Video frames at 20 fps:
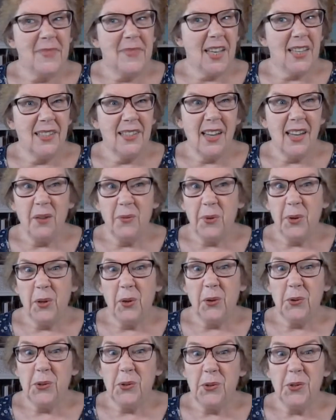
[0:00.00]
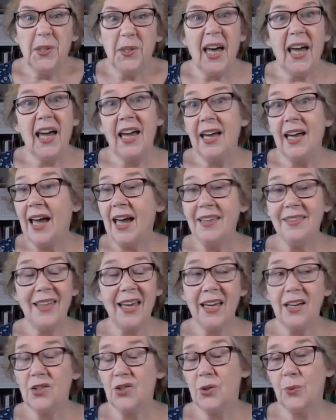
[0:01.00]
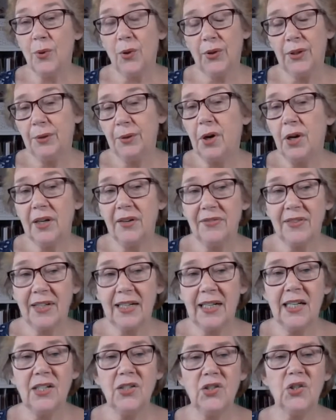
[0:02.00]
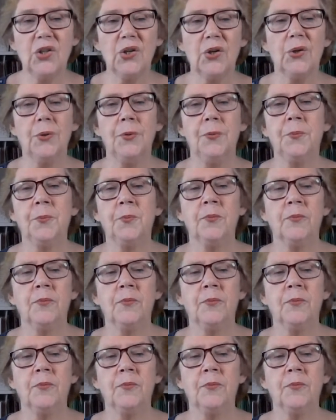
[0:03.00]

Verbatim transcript: Doesn't take very long to do that. And they can do it on their own if they need to.